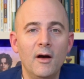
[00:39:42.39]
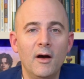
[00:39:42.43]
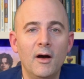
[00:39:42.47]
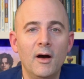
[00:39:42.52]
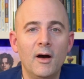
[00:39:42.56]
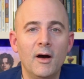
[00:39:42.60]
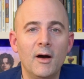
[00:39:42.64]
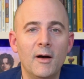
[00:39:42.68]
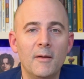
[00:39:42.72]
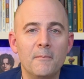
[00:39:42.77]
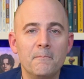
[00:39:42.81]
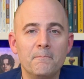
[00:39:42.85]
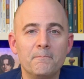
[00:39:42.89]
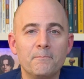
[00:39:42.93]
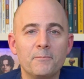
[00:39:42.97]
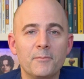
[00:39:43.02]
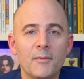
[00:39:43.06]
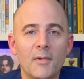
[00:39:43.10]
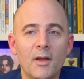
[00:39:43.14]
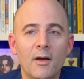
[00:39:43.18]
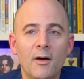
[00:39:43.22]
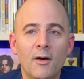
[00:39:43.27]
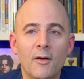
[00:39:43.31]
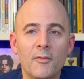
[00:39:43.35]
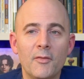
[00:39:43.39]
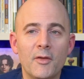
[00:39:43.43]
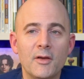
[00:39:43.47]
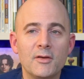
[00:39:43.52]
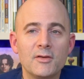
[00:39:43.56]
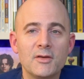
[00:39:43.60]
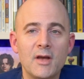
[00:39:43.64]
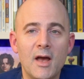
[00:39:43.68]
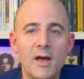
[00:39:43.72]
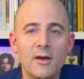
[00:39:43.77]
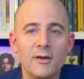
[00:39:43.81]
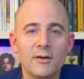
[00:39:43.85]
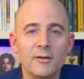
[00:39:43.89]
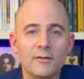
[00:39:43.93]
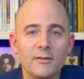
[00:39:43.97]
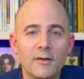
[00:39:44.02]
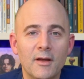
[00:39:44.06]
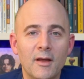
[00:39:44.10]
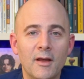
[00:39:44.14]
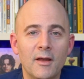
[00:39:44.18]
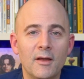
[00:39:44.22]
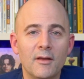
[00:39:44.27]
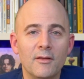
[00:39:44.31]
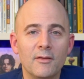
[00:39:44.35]
on the channel
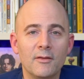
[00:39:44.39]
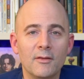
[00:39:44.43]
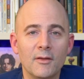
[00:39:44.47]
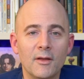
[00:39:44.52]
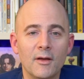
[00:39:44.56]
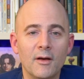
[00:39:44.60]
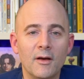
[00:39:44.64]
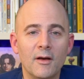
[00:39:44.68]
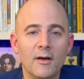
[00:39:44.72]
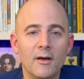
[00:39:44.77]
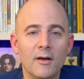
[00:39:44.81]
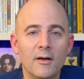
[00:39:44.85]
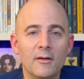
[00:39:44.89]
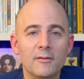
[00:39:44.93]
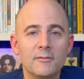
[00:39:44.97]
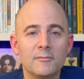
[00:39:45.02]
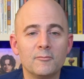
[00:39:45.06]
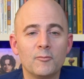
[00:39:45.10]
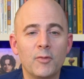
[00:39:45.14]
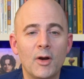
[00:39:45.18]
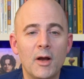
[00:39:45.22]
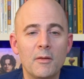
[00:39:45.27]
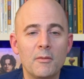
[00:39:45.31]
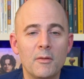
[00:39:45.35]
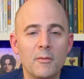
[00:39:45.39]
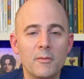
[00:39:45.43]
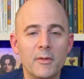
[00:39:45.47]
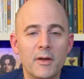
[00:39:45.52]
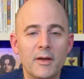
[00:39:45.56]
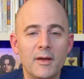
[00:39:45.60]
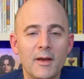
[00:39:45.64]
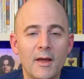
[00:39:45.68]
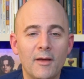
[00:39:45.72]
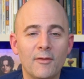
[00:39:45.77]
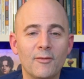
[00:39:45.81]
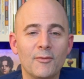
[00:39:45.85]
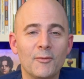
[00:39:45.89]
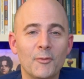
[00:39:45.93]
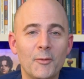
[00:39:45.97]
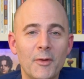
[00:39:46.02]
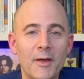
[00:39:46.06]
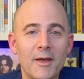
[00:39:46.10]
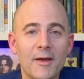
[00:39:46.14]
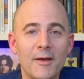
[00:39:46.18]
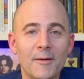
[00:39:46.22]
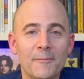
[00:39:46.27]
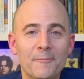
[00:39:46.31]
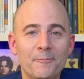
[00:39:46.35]
in probably next
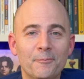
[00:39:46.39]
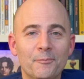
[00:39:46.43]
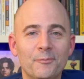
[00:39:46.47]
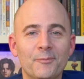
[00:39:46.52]
week.